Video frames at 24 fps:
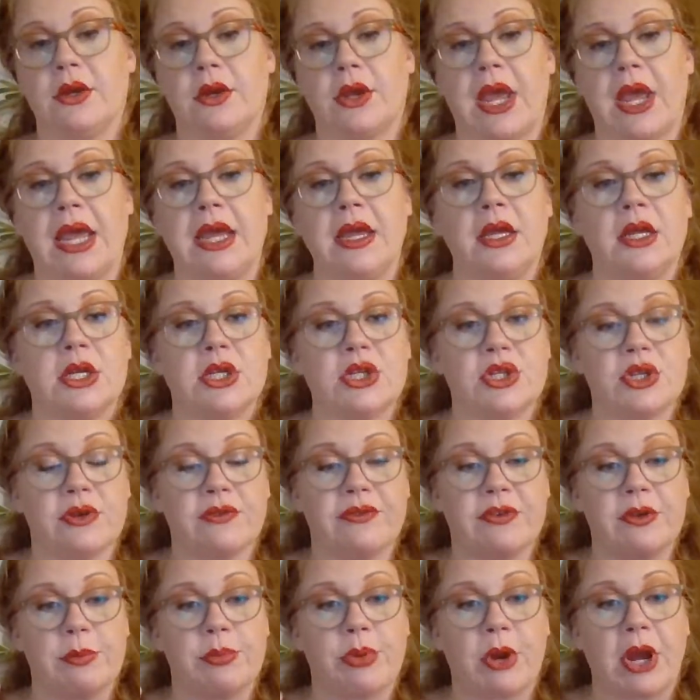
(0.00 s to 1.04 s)
Okay, so if
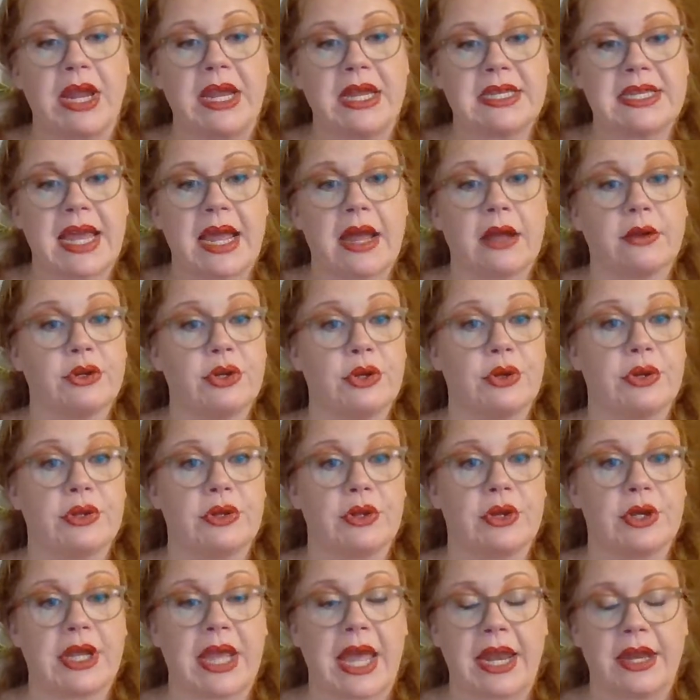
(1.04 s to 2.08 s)
you break it down, you can
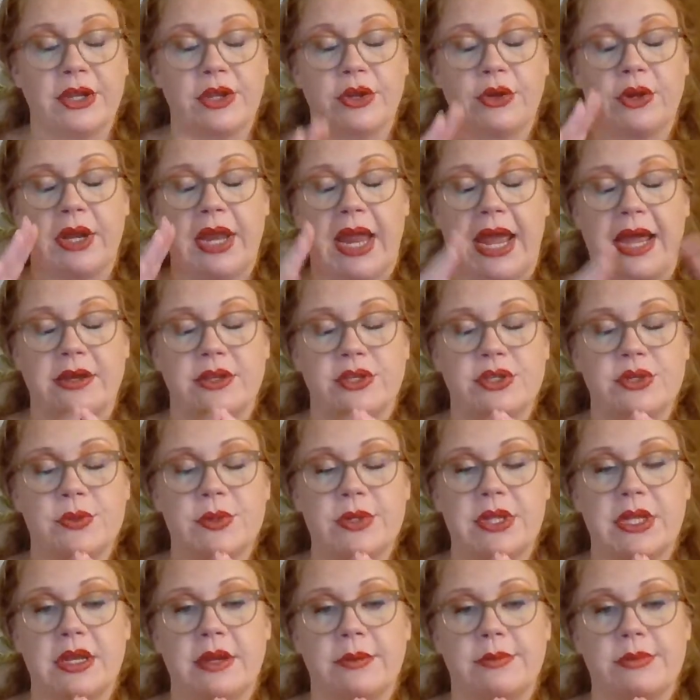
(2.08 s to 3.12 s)
look at it, you can add 2 of
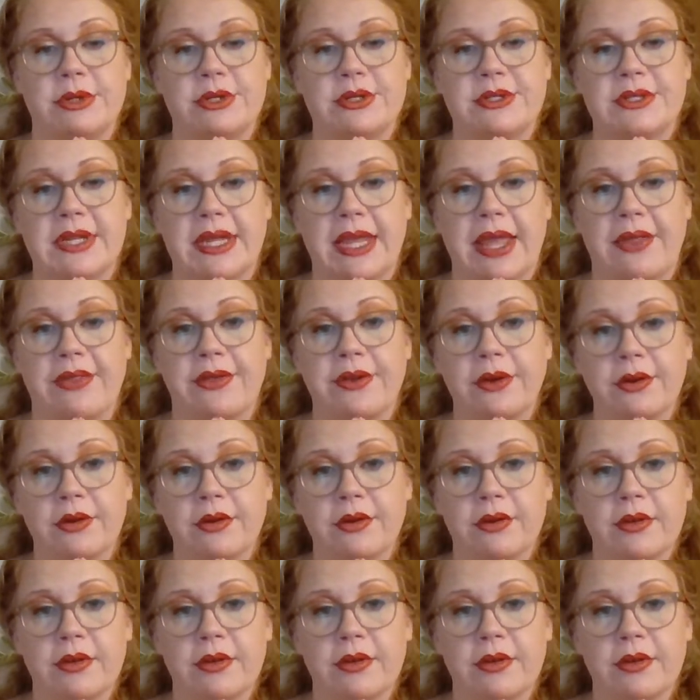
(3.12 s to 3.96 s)
the numbers together